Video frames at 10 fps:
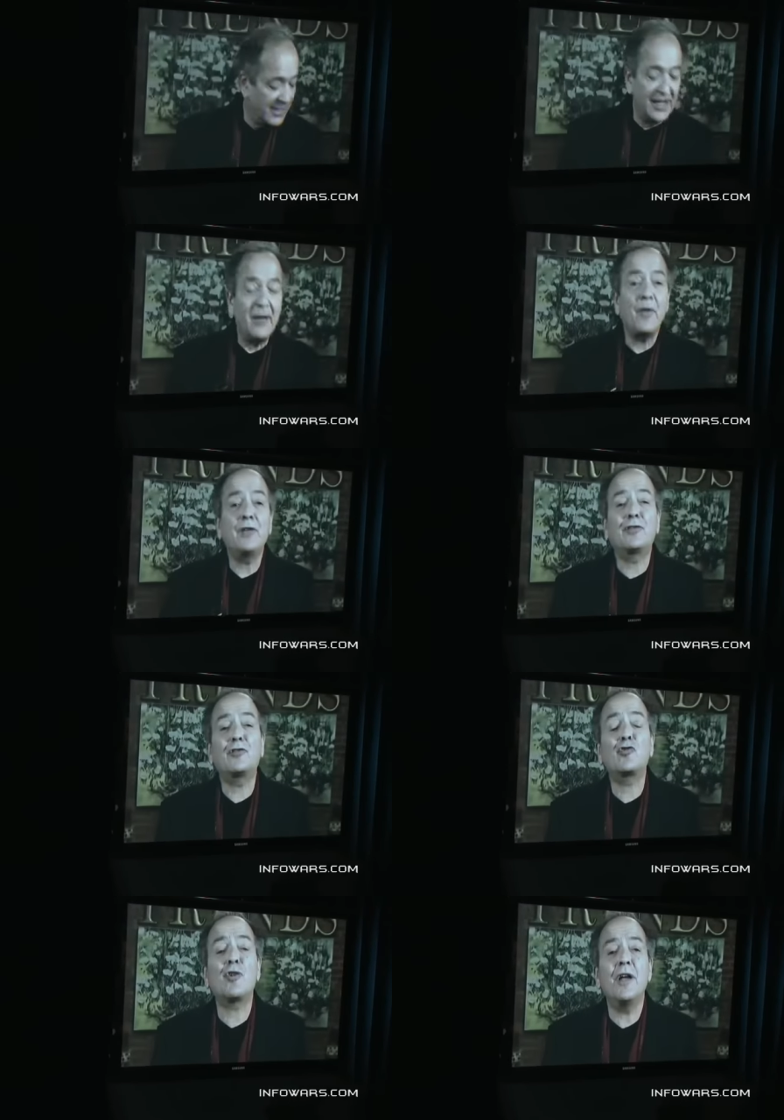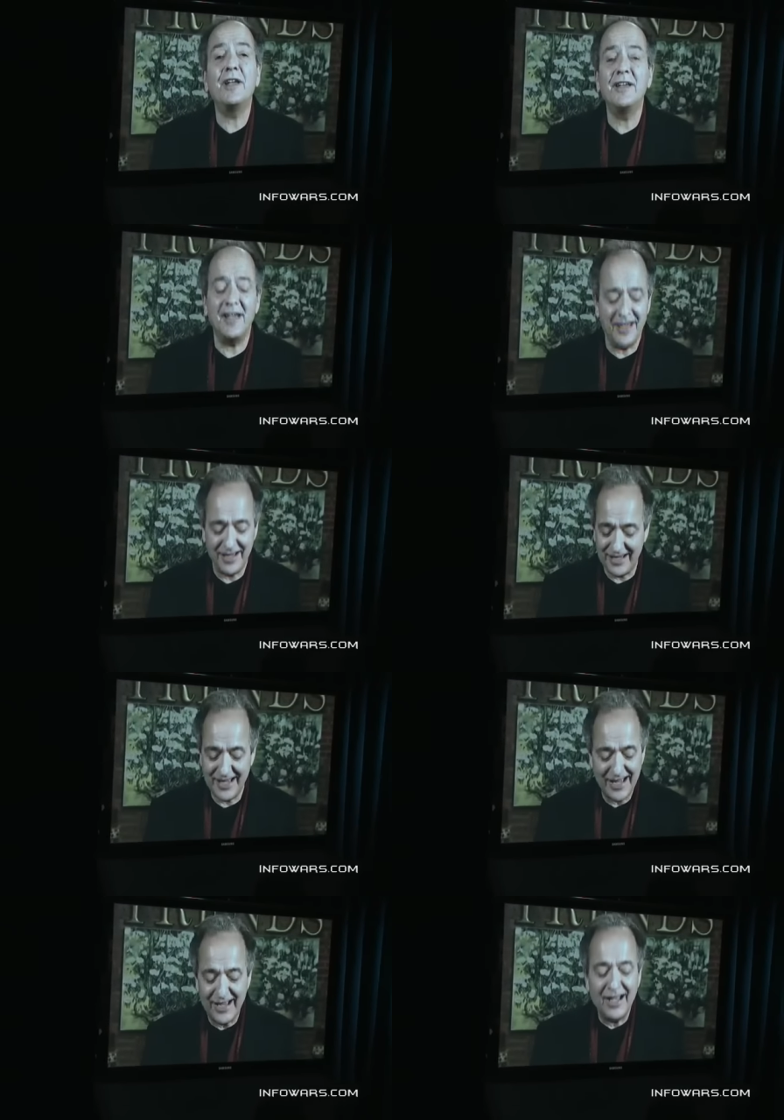A terrorist. Yeah. Show
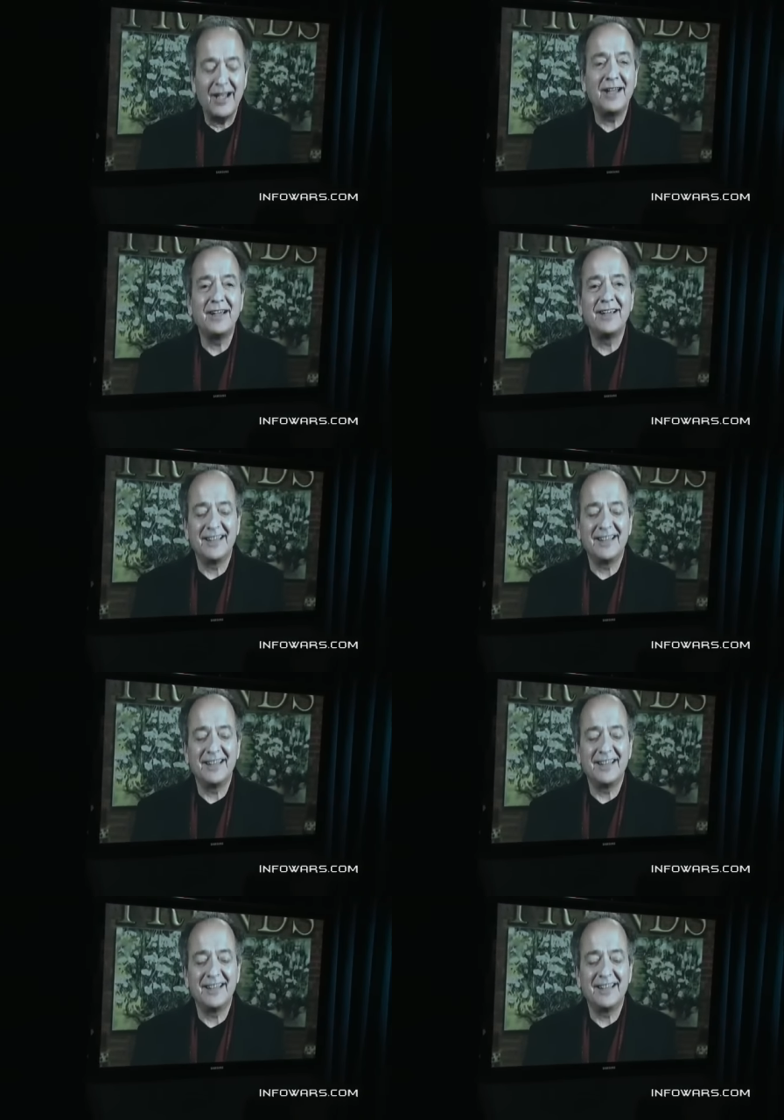us that again.